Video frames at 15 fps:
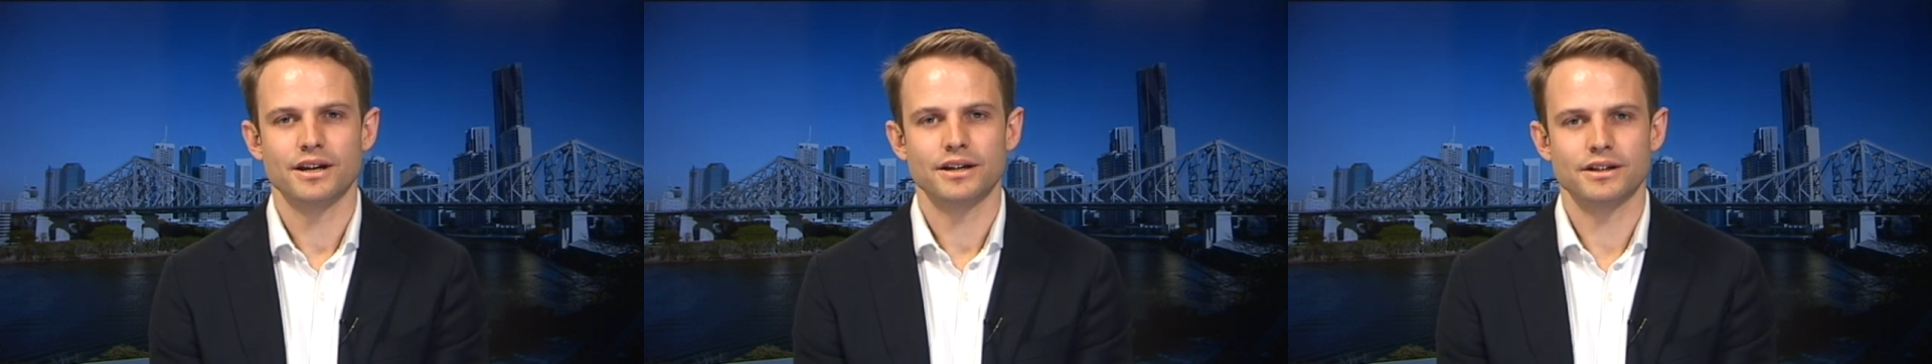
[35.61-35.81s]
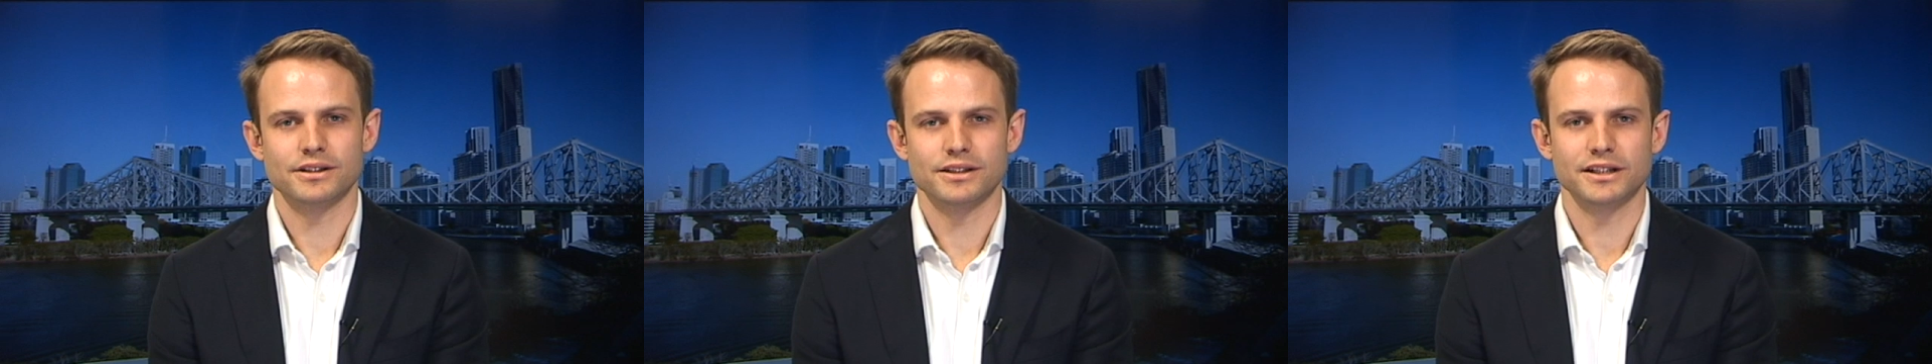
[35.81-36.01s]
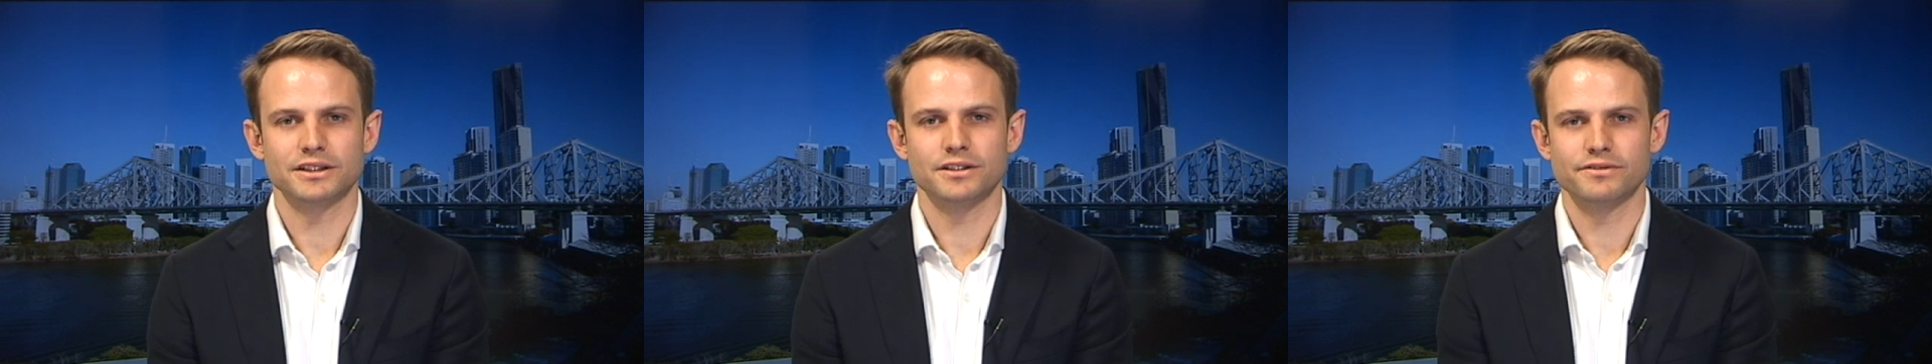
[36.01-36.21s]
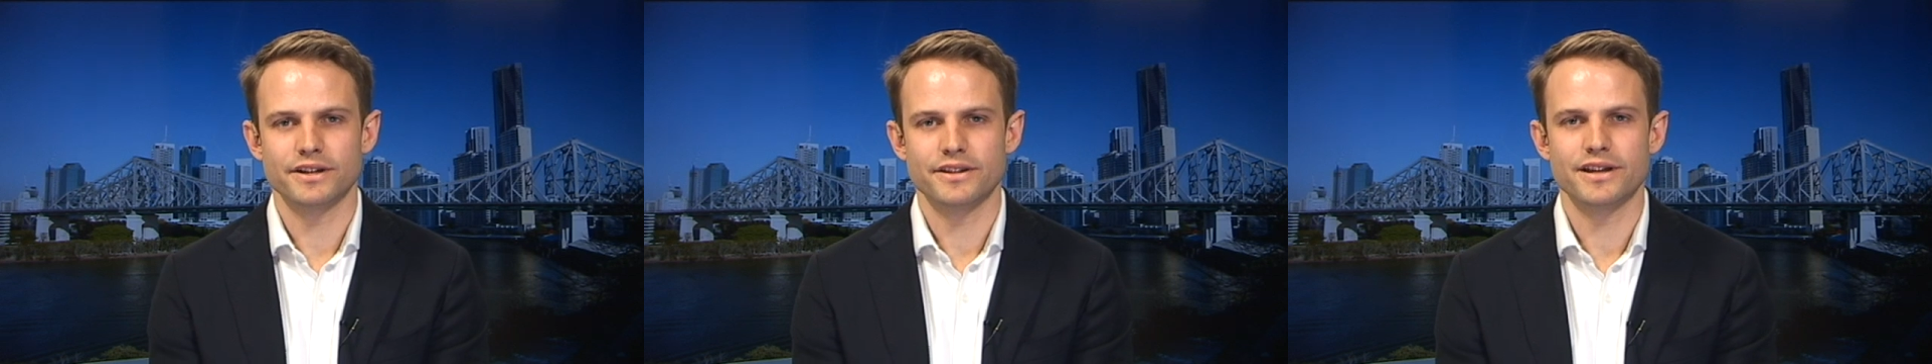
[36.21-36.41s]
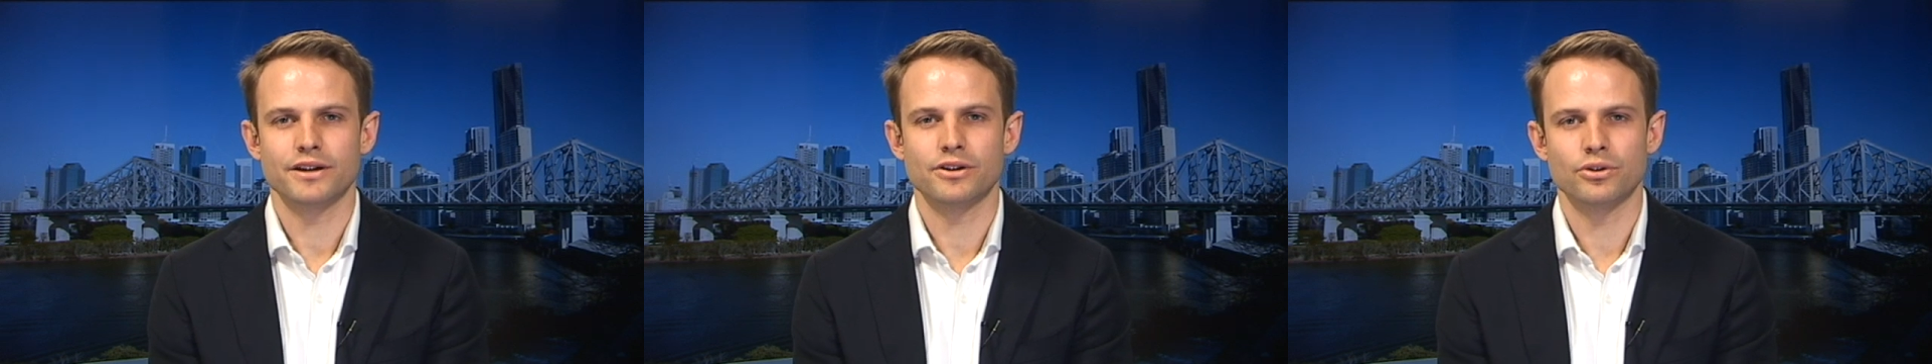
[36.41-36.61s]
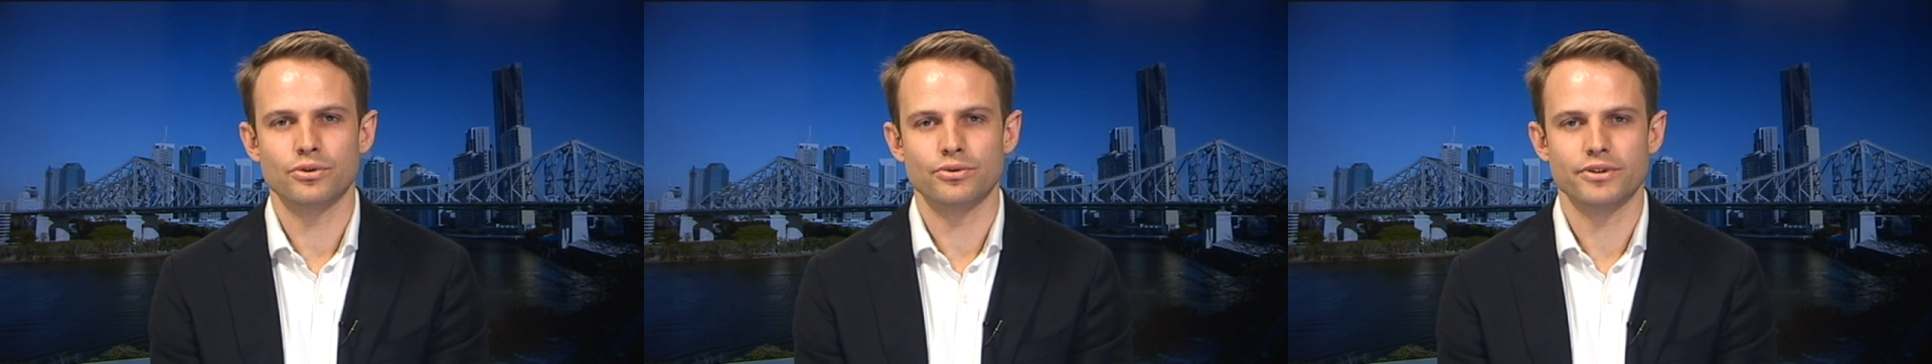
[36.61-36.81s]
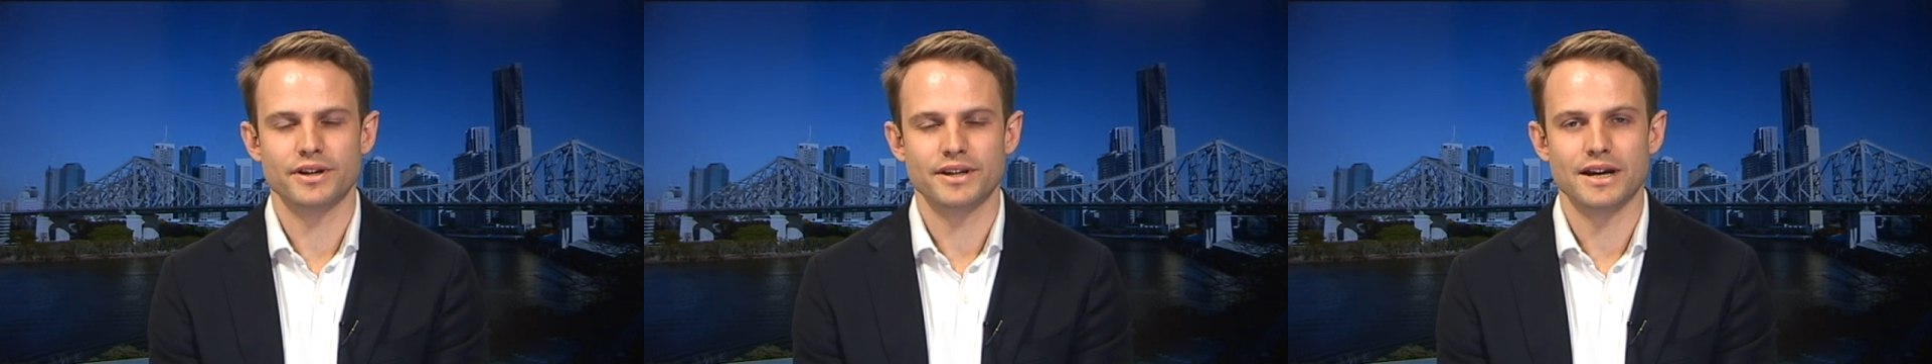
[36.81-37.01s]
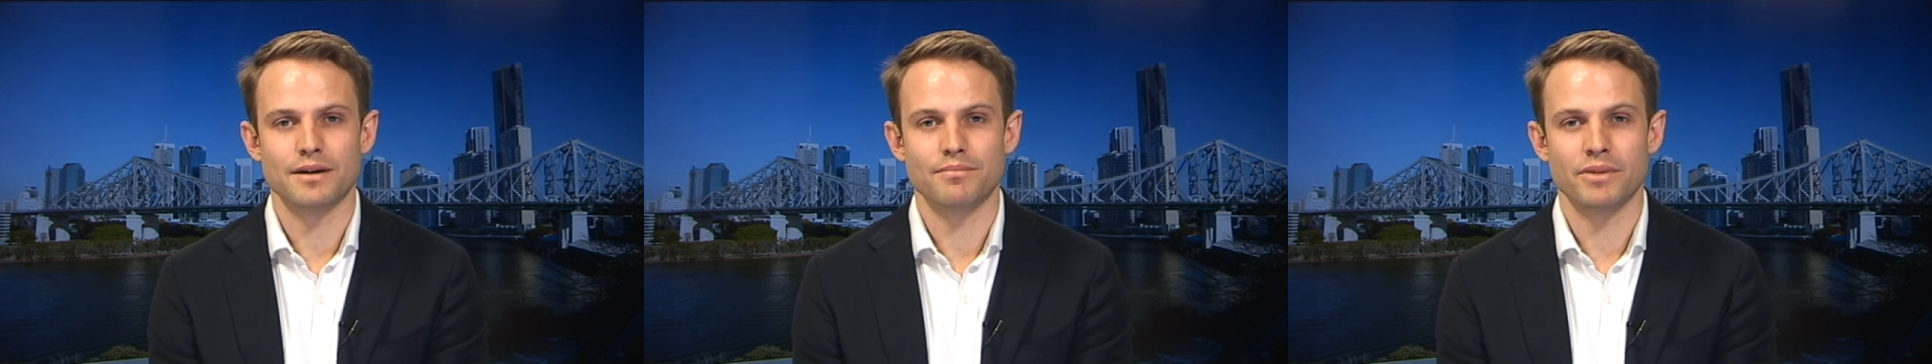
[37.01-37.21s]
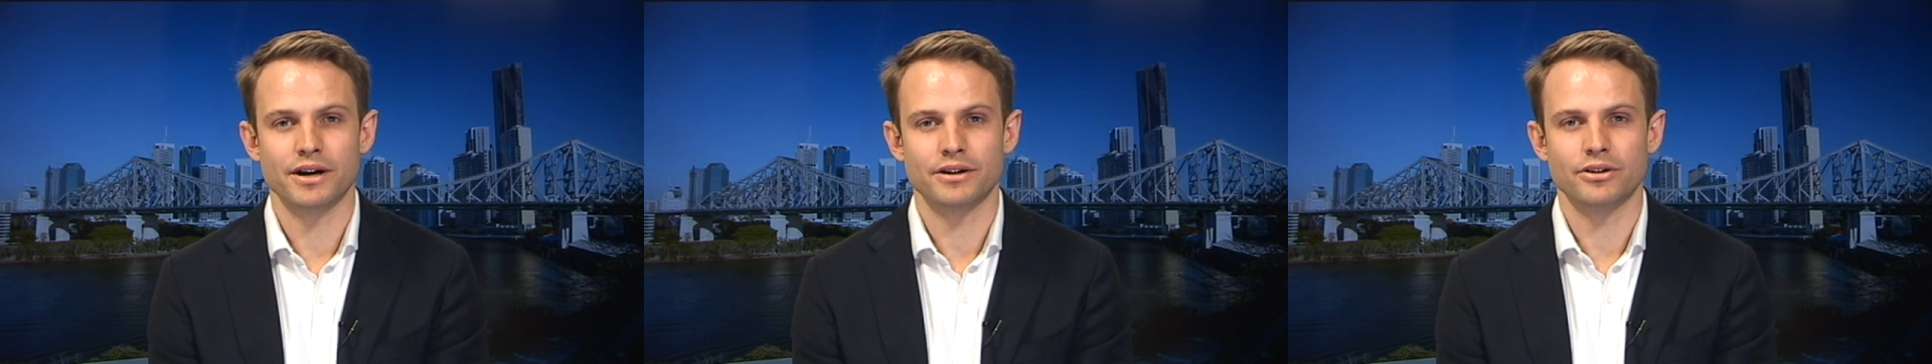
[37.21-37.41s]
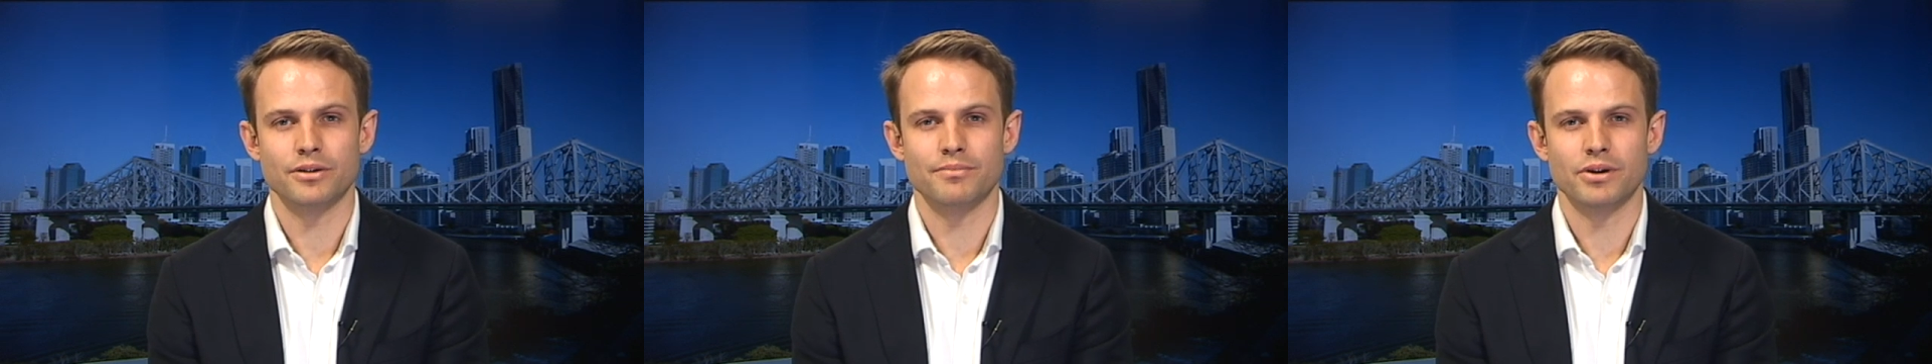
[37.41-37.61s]
Collectively, they're called the gut
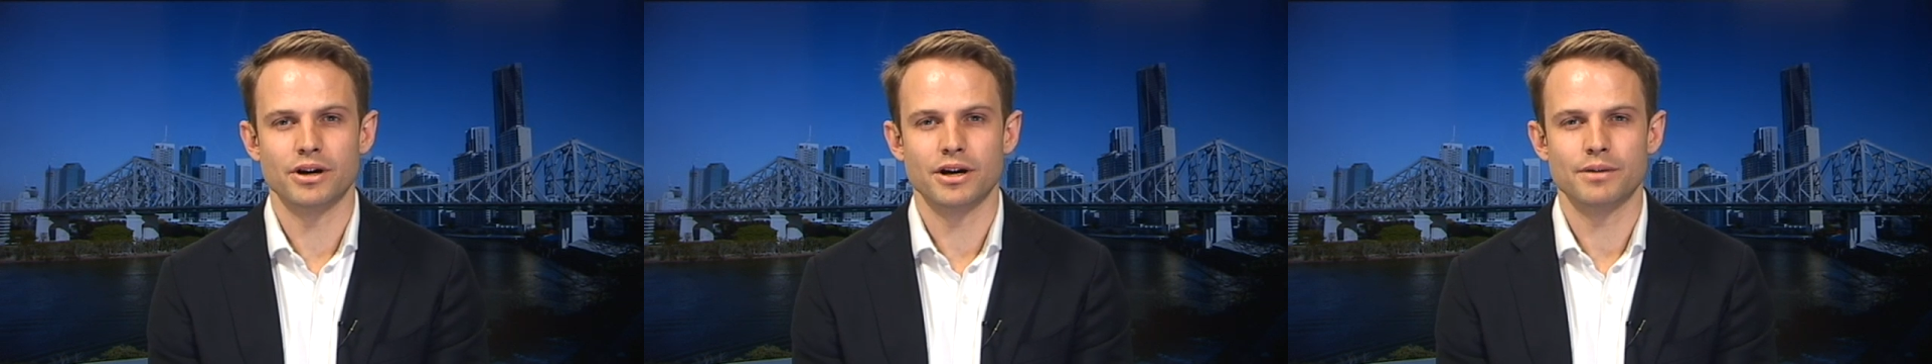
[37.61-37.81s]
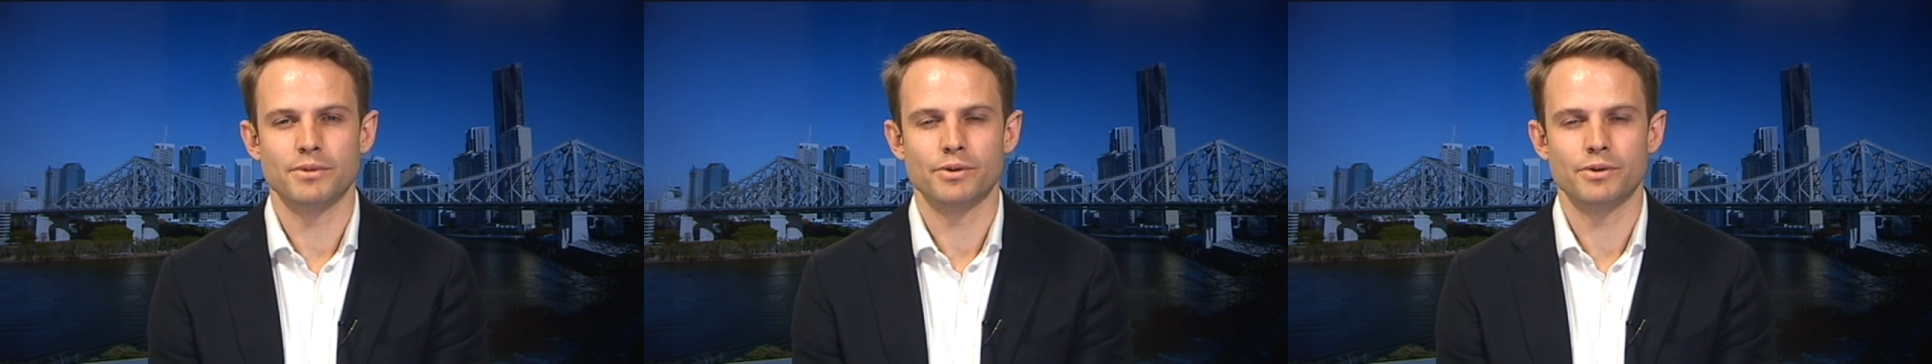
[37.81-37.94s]
microbiome,